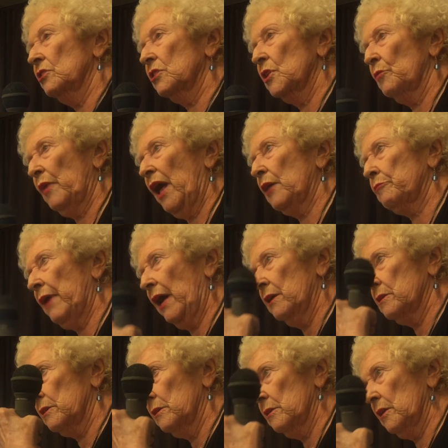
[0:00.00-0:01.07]
into the black
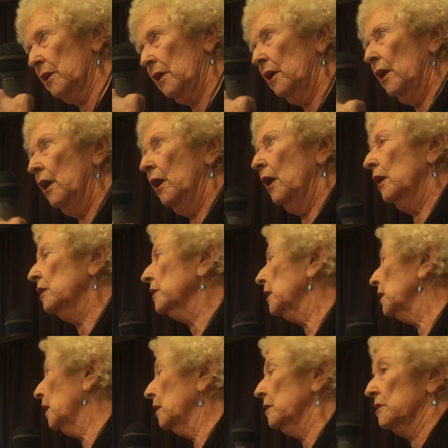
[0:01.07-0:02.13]
pants and
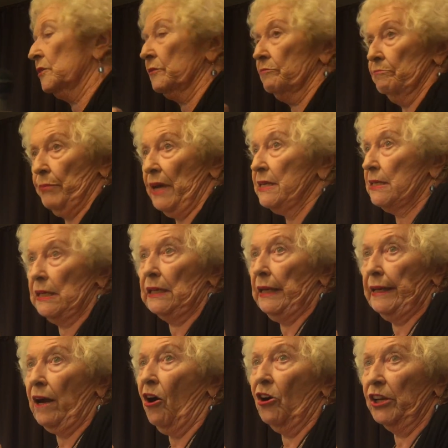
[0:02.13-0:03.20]
it's
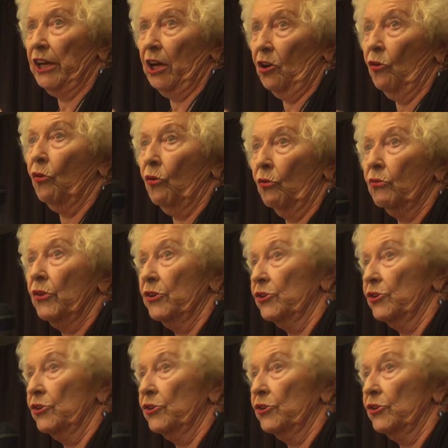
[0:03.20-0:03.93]
basically Carnegie Hall,